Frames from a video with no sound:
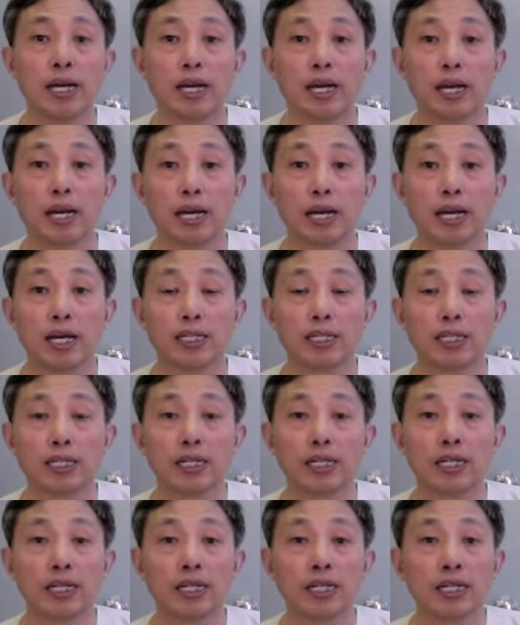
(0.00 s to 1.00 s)
and
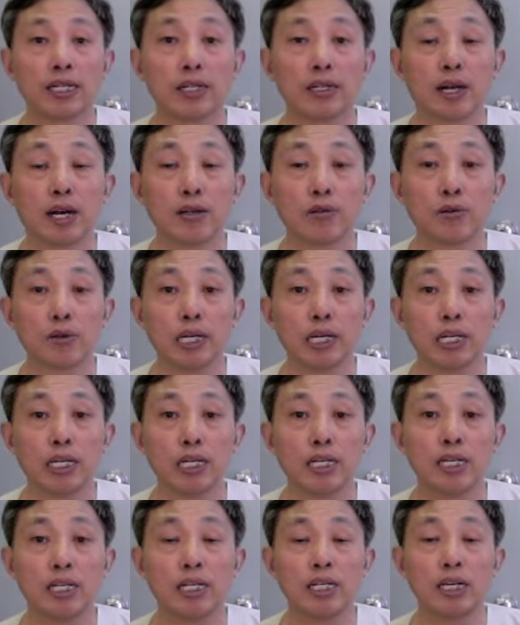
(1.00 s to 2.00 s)
I
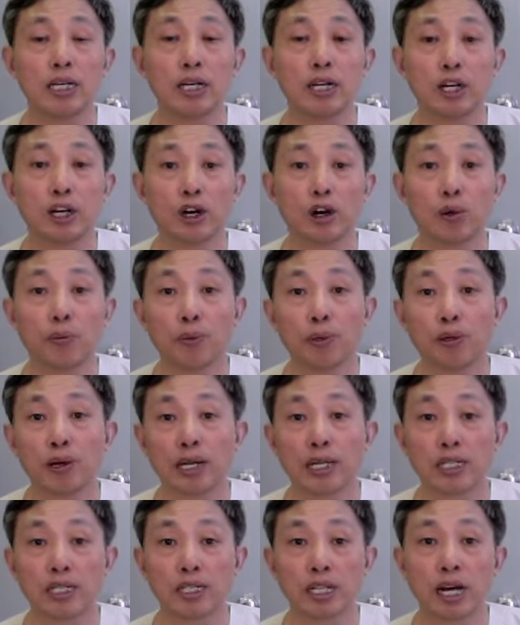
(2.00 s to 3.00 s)
really hope you
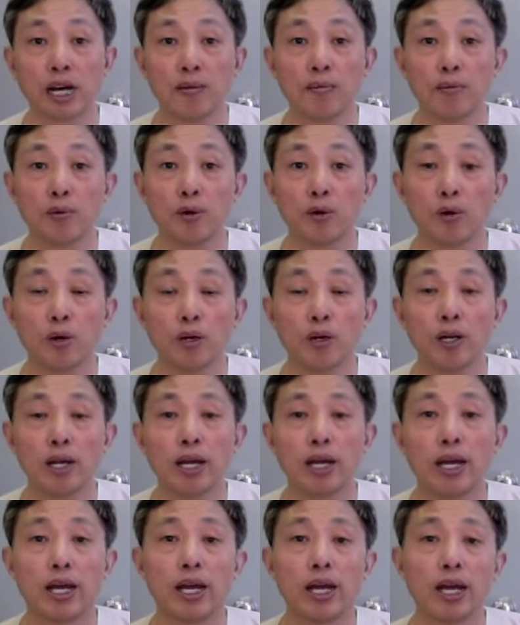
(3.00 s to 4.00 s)
understand more,
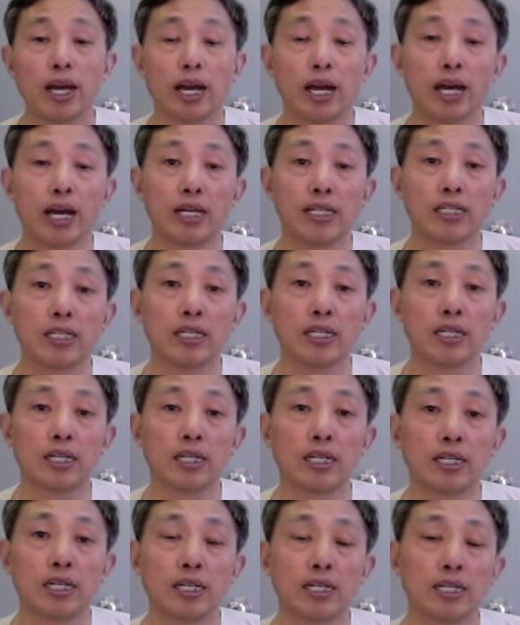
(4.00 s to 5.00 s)
and
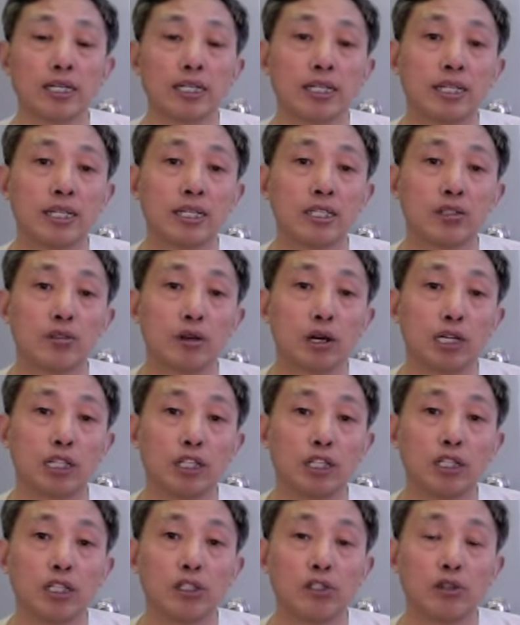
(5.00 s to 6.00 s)
try
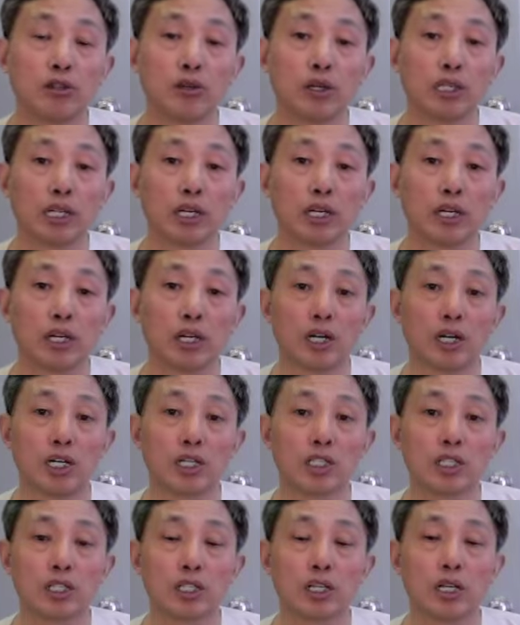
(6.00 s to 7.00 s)
to enjoy the
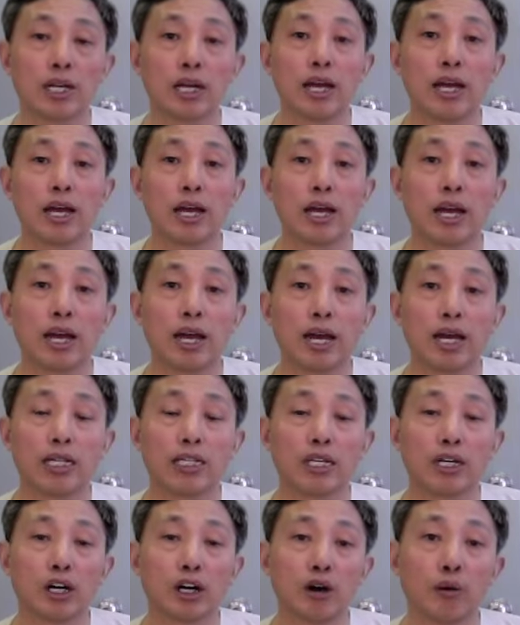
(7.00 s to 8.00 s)
arts,
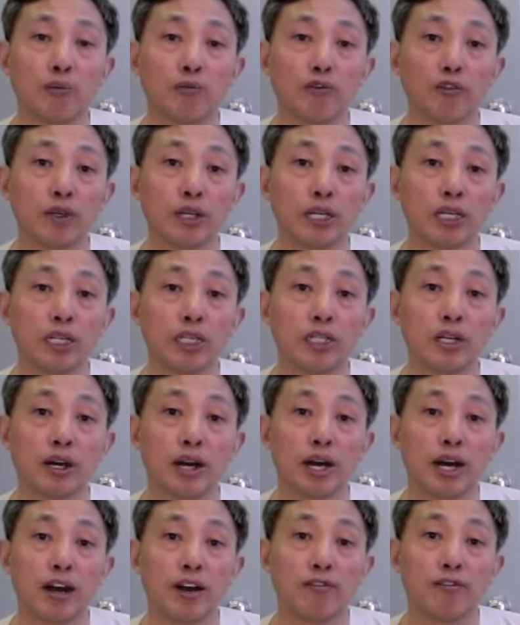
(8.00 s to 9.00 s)
and hopefully you
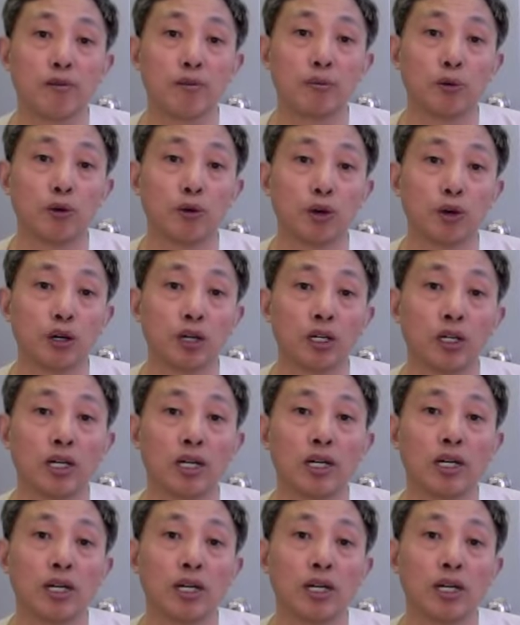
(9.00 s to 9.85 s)
have more